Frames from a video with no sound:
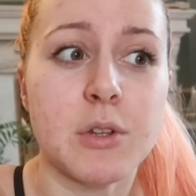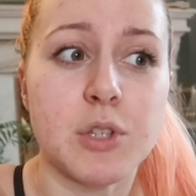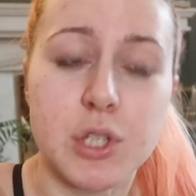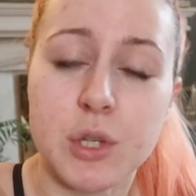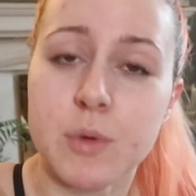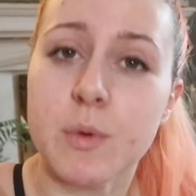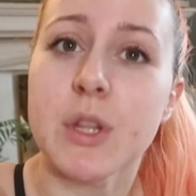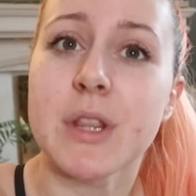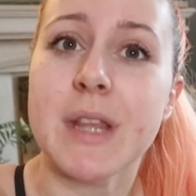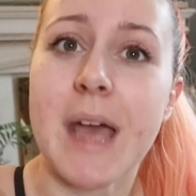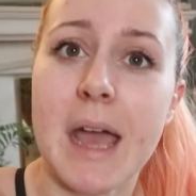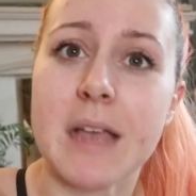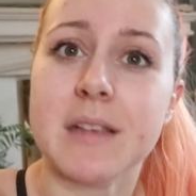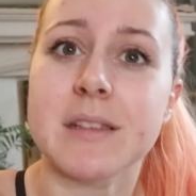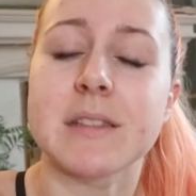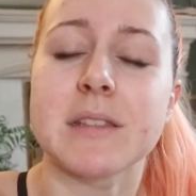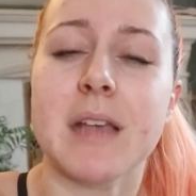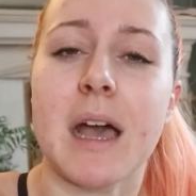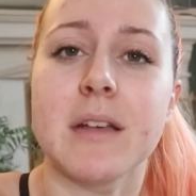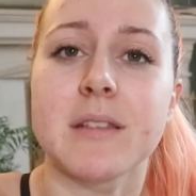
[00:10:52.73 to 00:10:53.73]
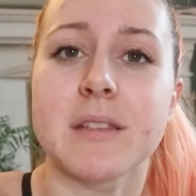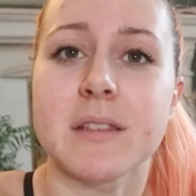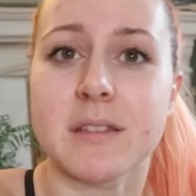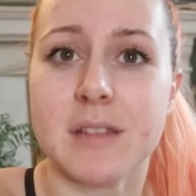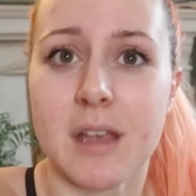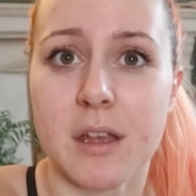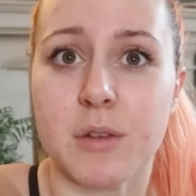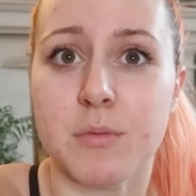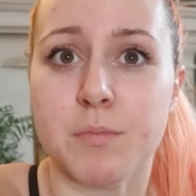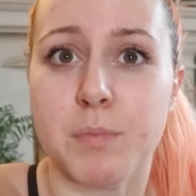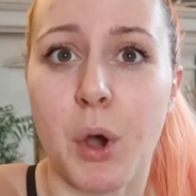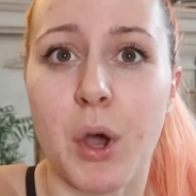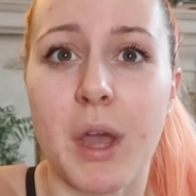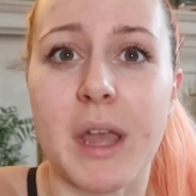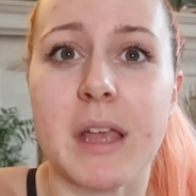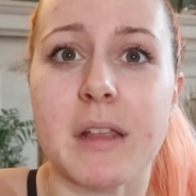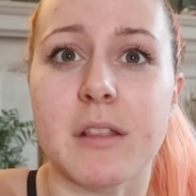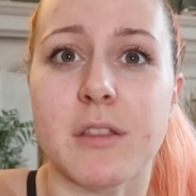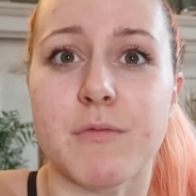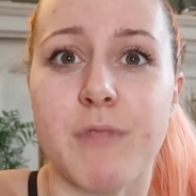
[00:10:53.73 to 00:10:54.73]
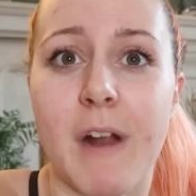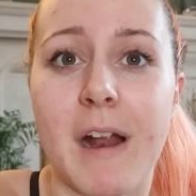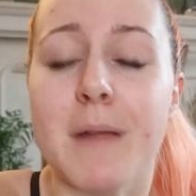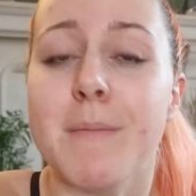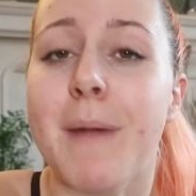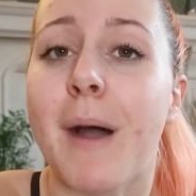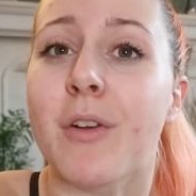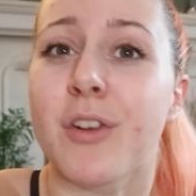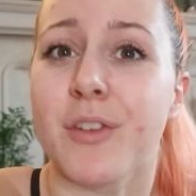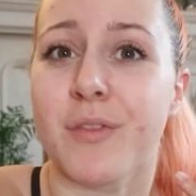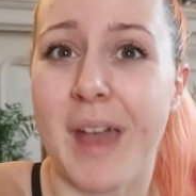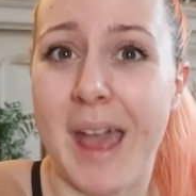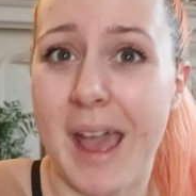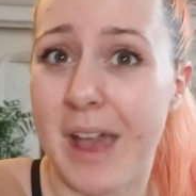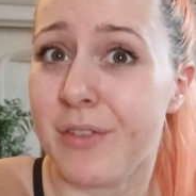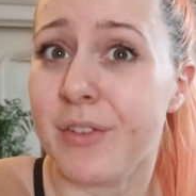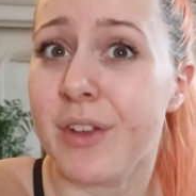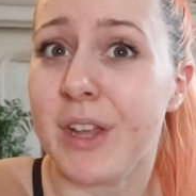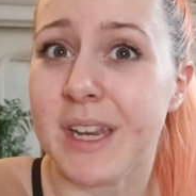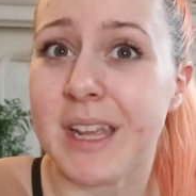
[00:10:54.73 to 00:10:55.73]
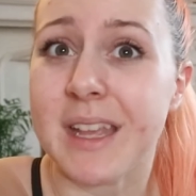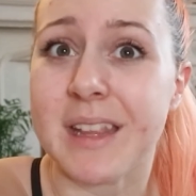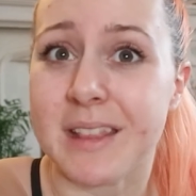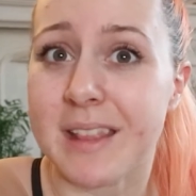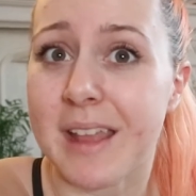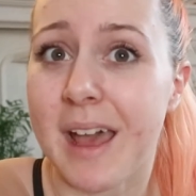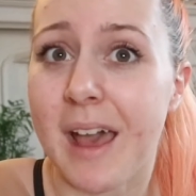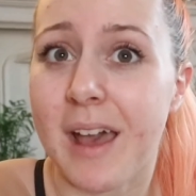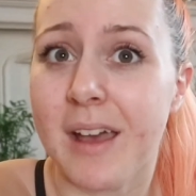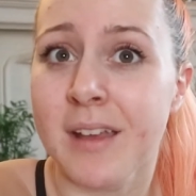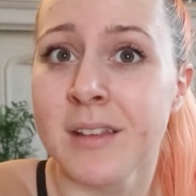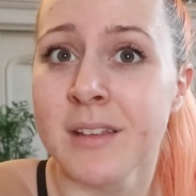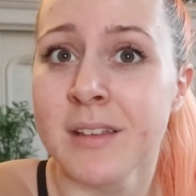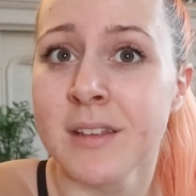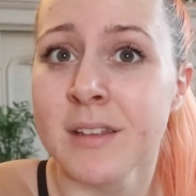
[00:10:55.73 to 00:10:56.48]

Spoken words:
doing the exercises and putting the right amount of effort in there.